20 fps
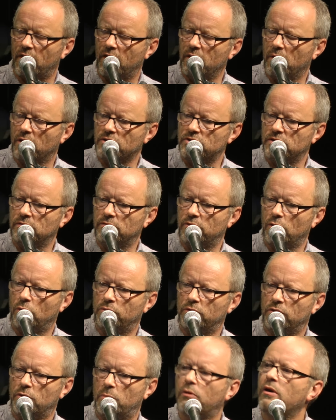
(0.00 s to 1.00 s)
very much
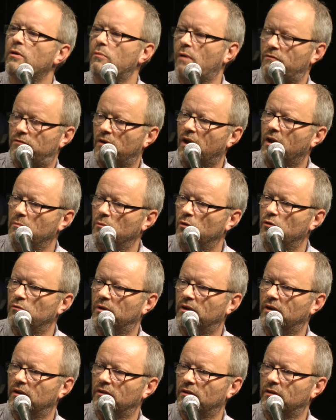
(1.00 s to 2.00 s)
involved with the pre-Raphaelite
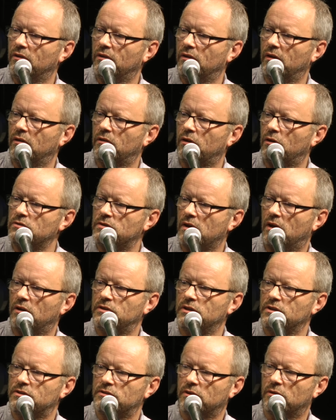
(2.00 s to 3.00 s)
movement and those
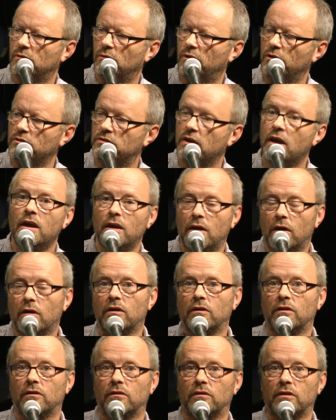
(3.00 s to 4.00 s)
artists and all those.
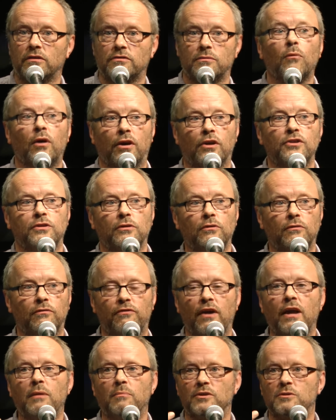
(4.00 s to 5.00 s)
There's one or two
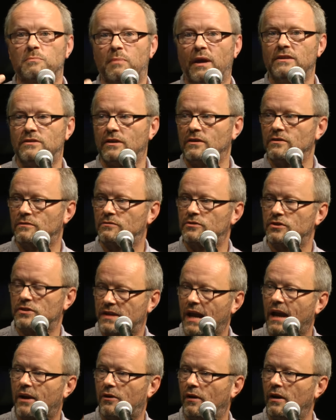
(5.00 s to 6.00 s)
famous paintings of
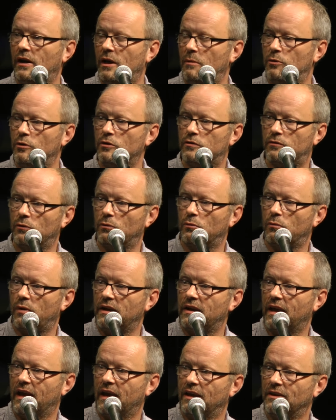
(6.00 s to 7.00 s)
staggeringly beautiful
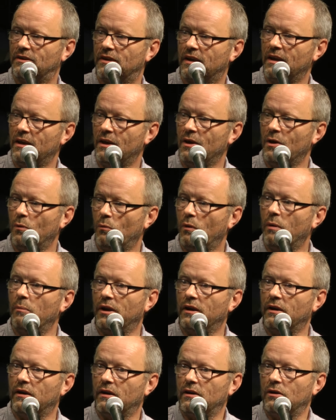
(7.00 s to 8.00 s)
red-haired
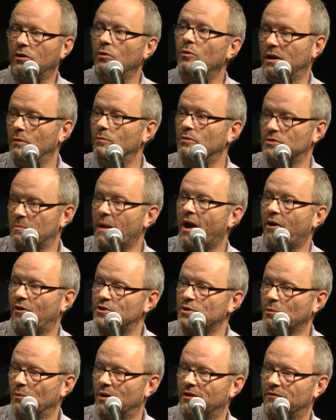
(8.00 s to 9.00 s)
women who he was
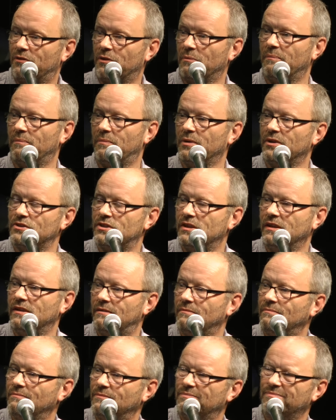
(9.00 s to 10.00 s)
married to one of them, but she
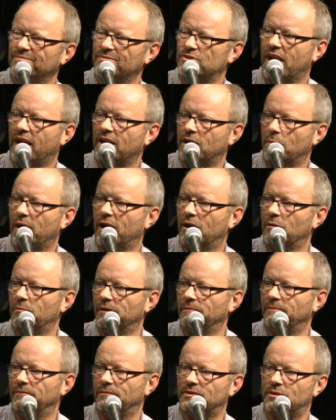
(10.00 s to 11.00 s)
shagged about a
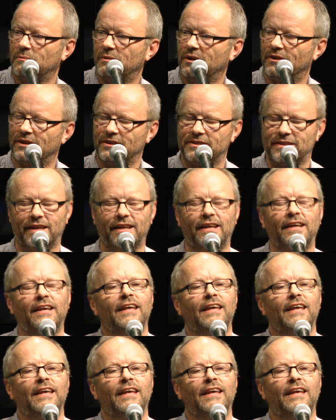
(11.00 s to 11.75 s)
bit, to be honest,